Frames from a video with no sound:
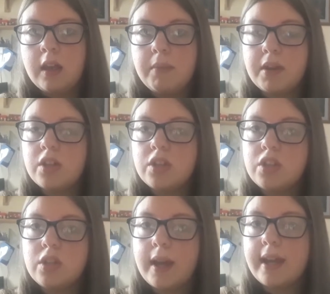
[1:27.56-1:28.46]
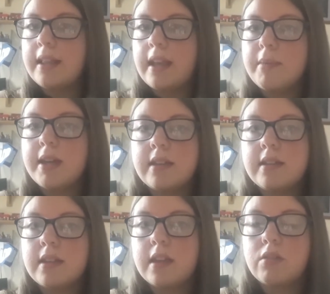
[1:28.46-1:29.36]
because you hate Les
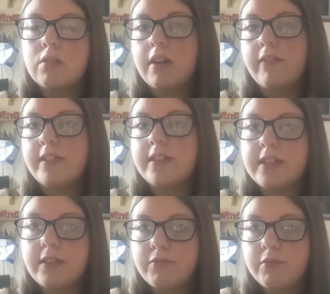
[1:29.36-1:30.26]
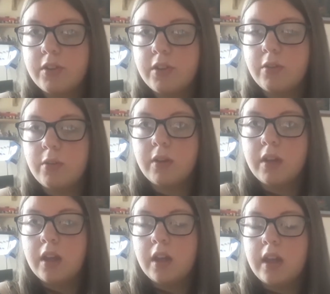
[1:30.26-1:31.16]
Mis and you're having to sit through,
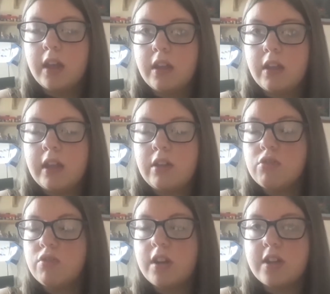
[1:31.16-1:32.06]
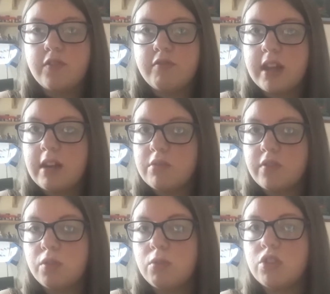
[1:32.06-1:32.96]
in your eyes, three hours
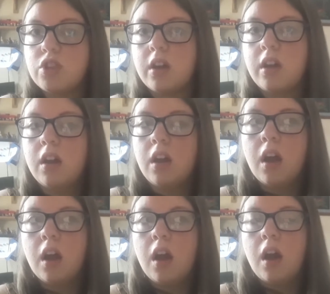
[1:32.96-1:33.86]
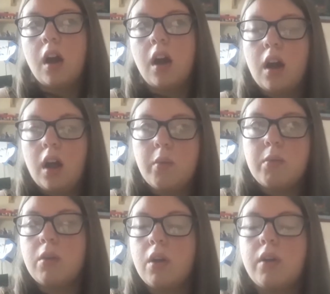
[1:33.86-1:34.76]
of torture, I
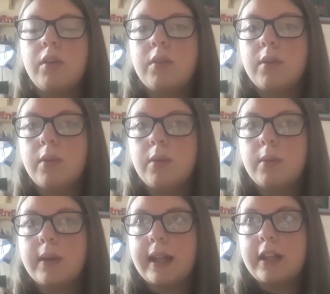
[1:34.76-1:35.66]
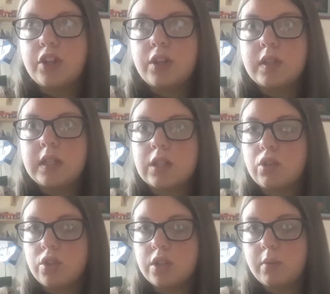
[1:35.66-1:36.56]
will go to Kelly Jones's
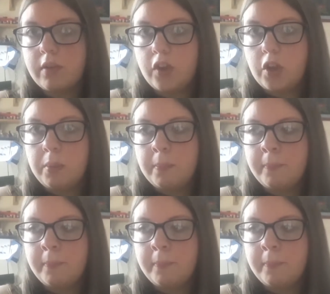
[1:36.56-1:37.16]
concert with you.